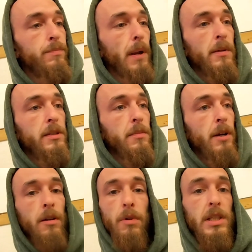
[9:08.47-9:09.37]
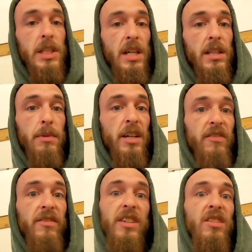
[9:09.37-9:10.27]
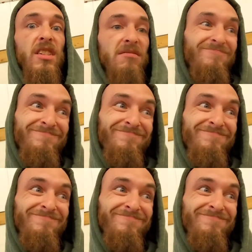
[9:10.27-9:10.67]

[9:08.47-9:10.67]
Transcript: probably because I'm not going to want to sit on the bike for very long.